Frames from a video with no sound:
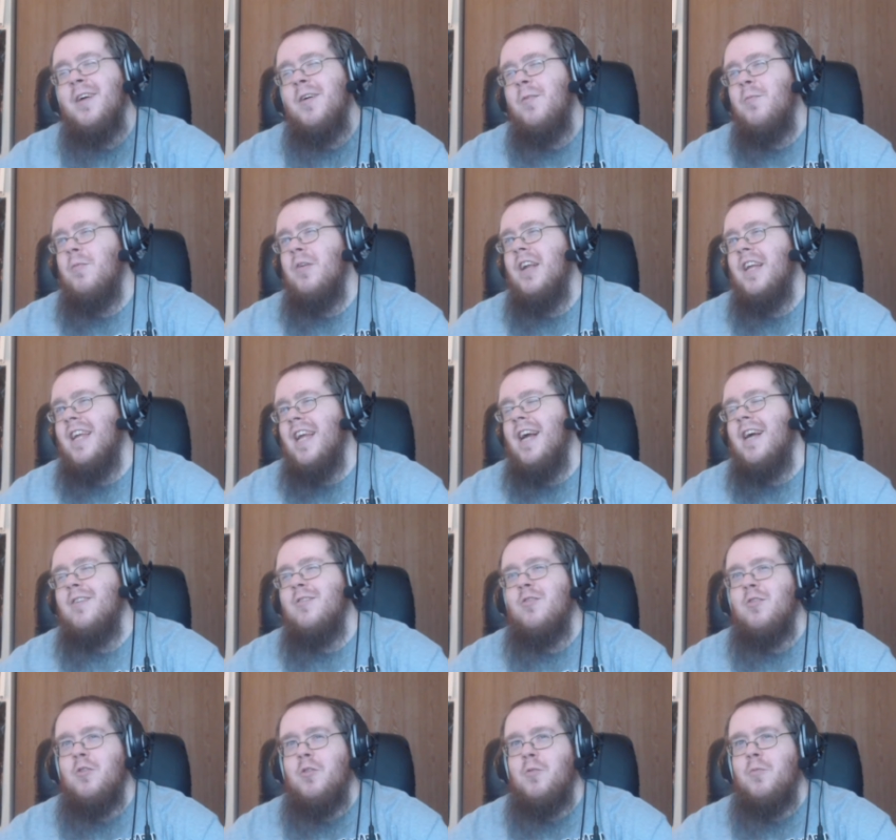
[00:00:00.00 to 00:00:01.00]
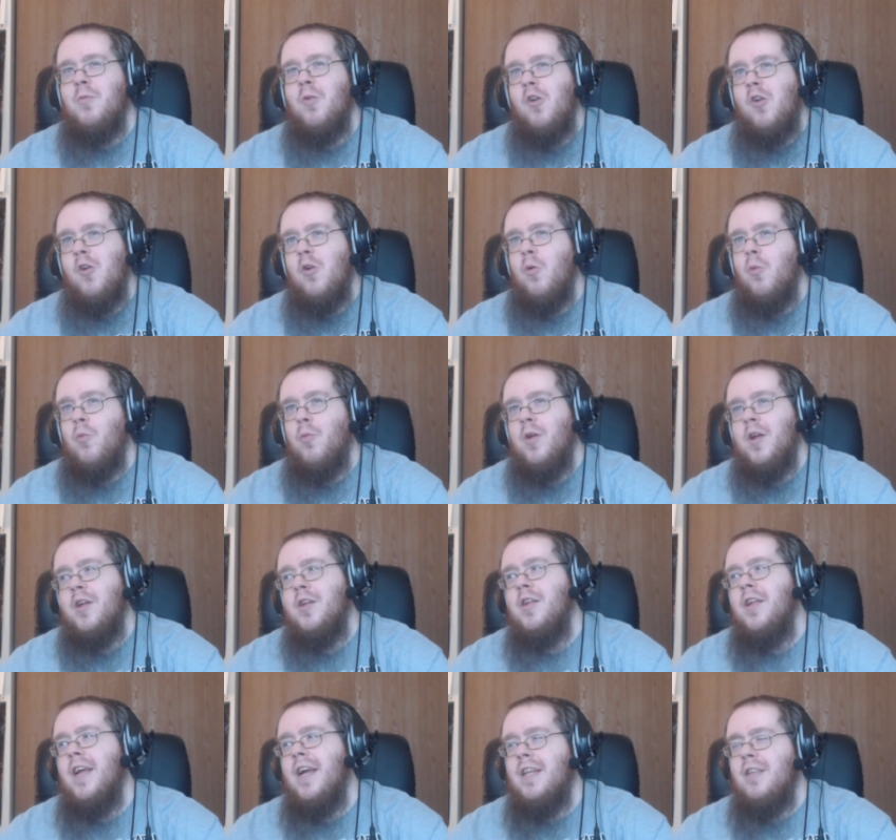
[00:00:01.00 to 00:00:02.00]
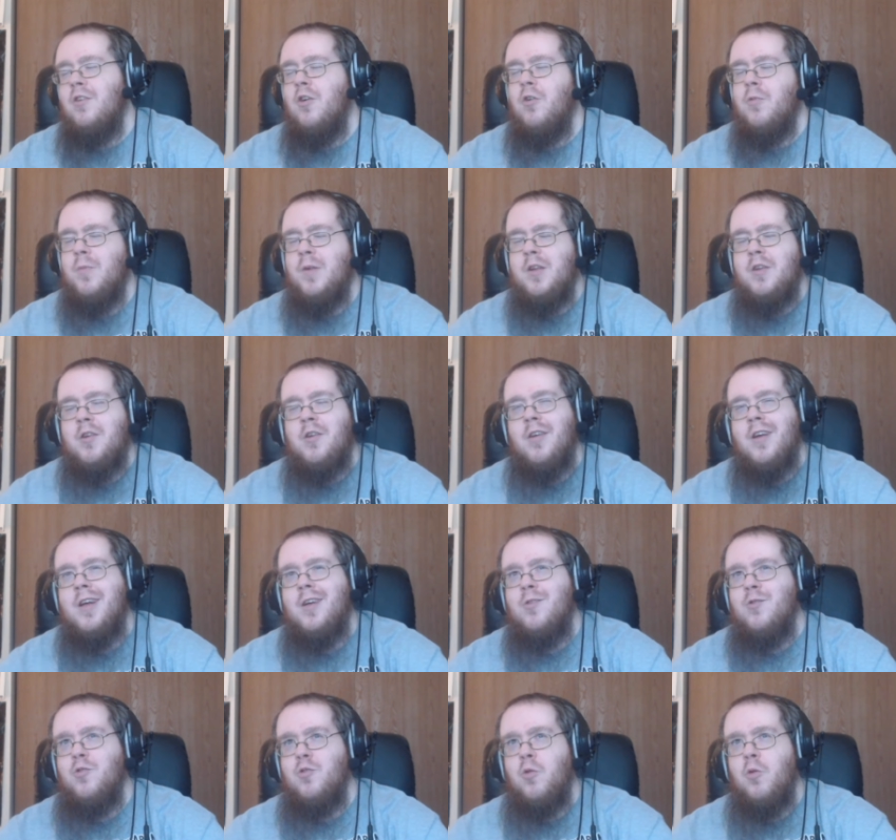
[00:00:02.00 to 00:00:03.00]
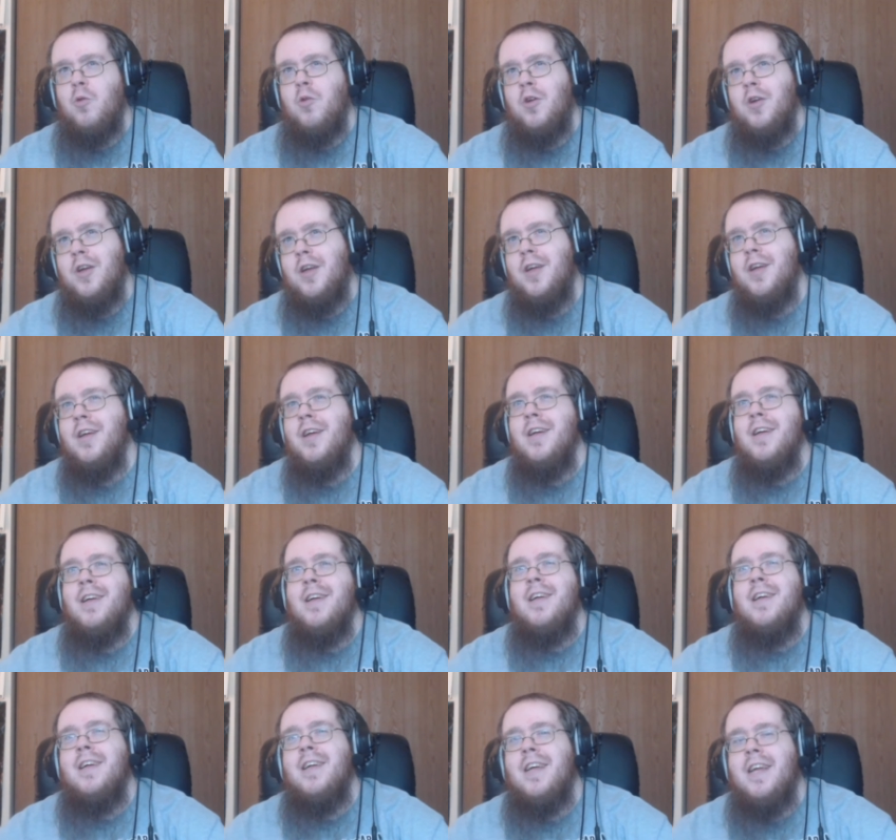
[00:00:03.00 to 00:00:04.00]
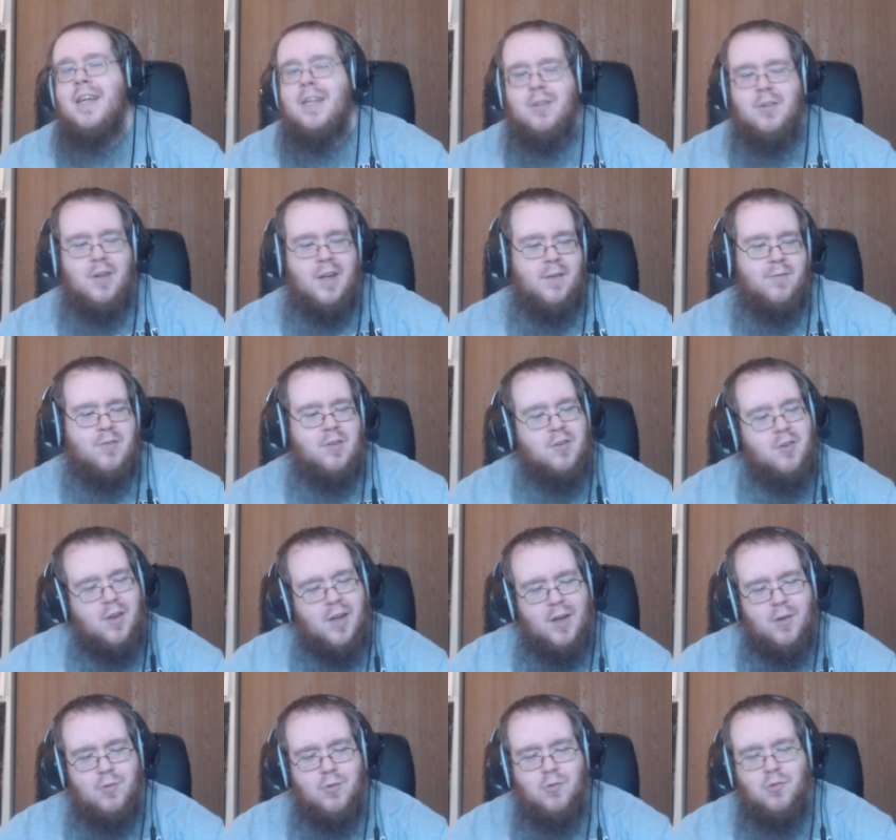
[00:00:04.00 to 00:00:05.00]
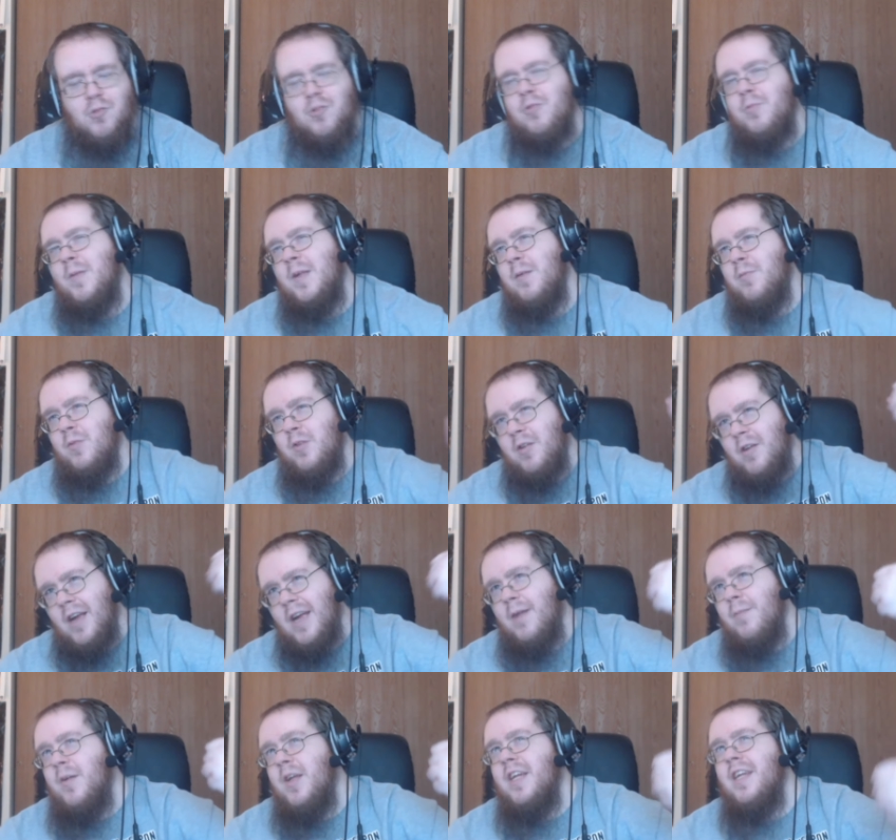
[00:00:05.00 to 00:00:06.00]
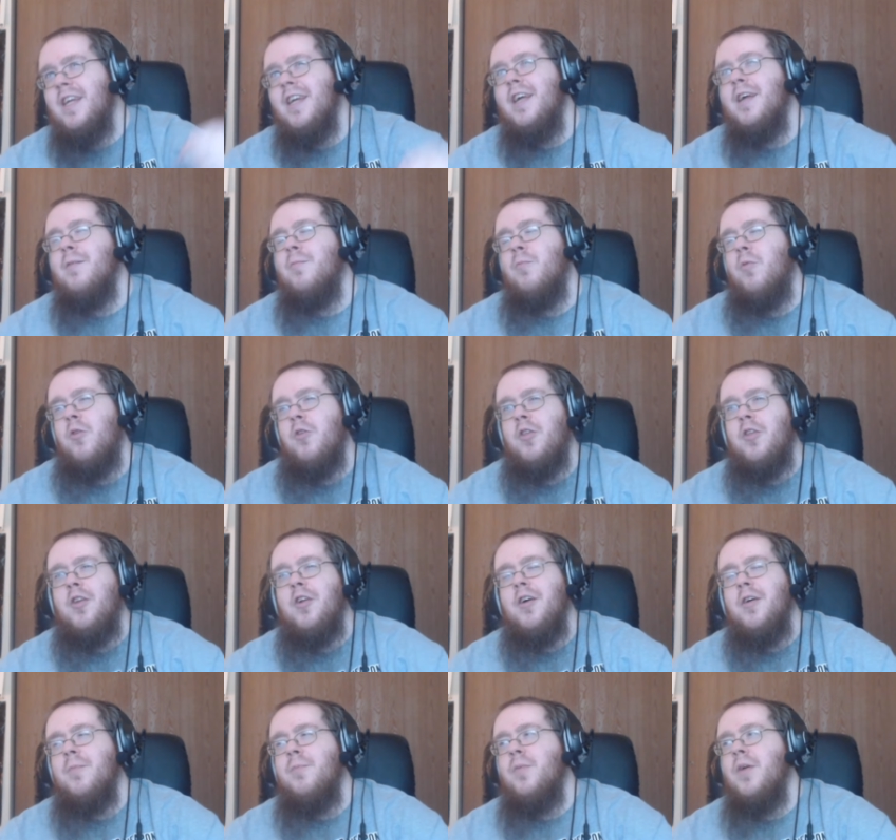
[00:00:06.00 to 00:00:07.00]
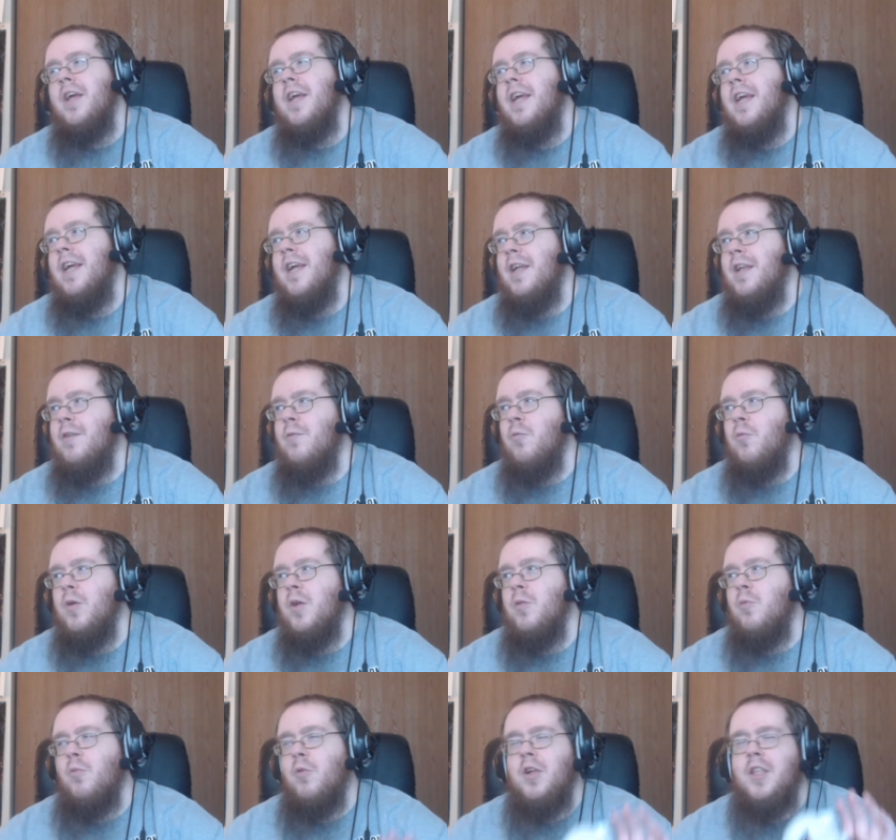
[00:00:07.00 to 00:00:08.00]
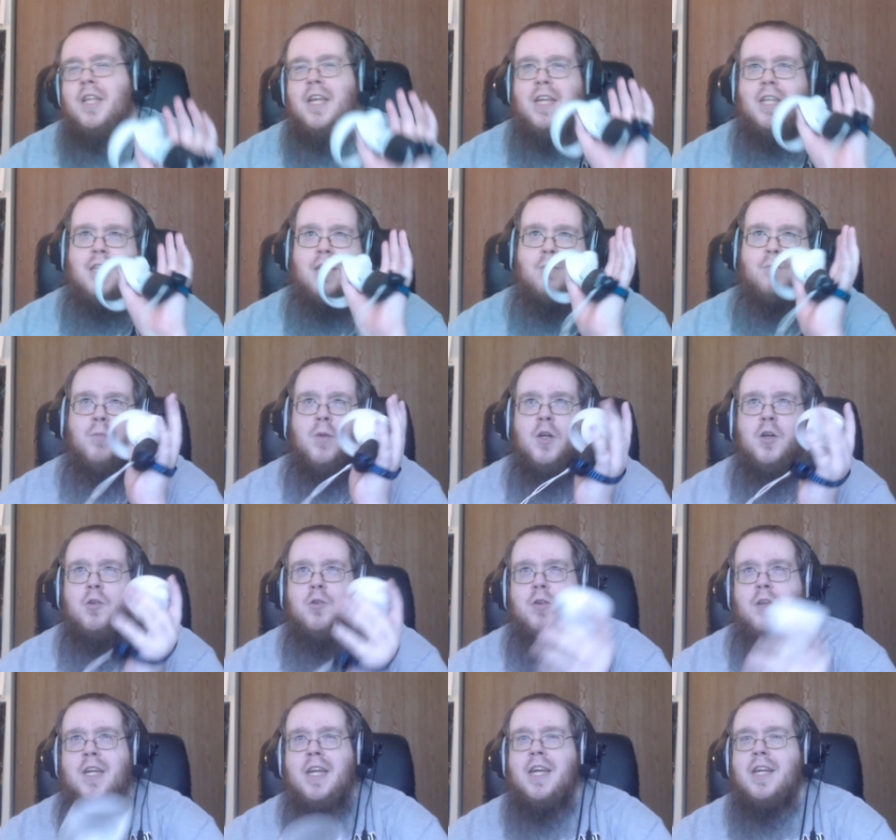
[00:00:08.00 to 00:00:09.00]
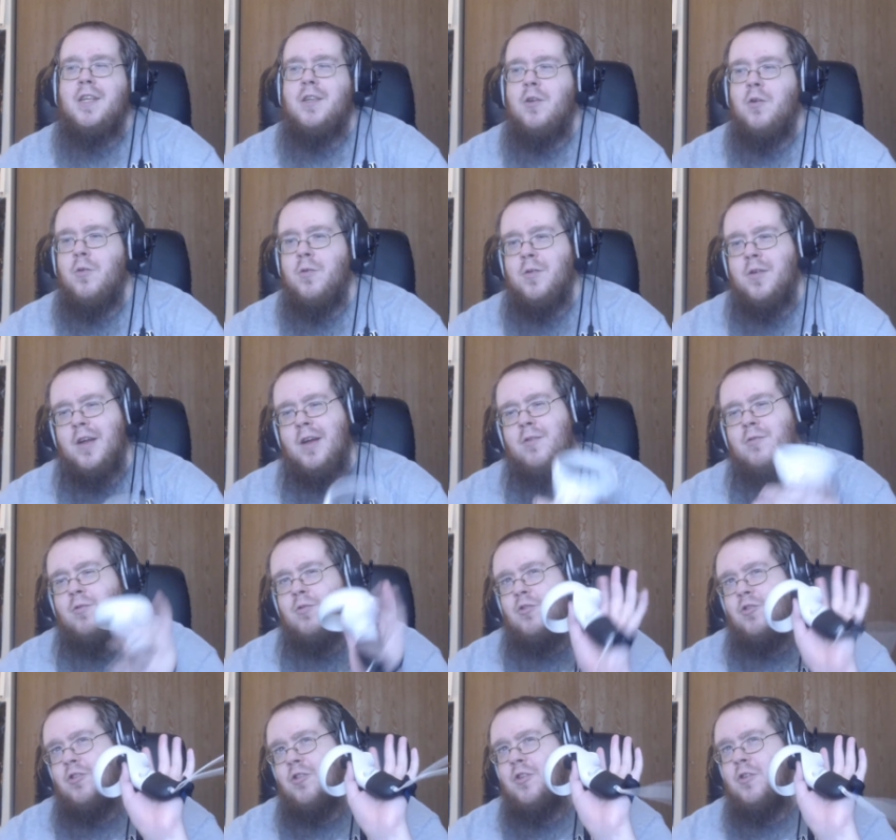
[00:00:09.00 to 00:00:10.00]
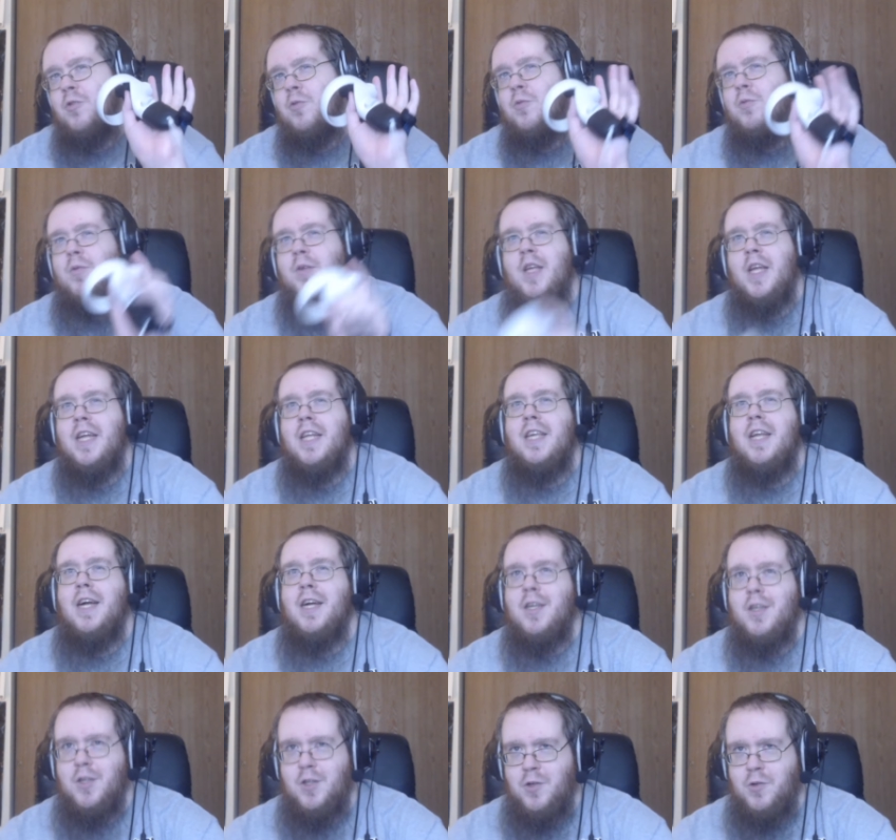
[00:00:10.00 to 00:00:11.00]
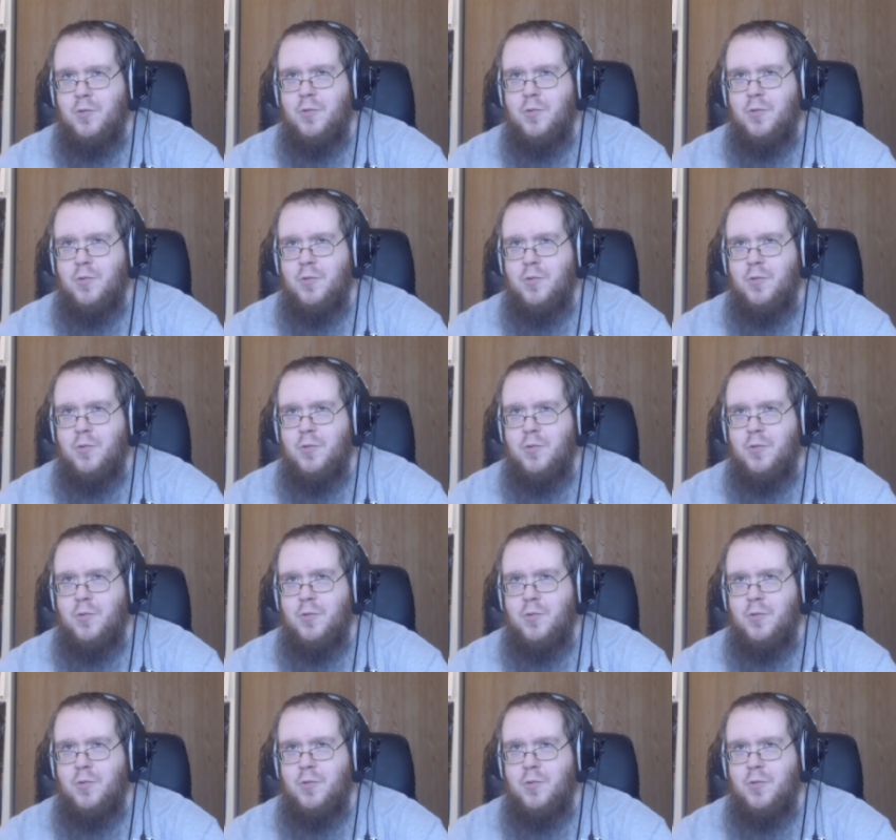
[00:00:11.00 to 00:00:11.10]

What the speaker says: I got to a part where you had to open a garage door, and you have to crouch to be able to grab it and pull it up, and with one-handed mode and no crouch, you cannot do.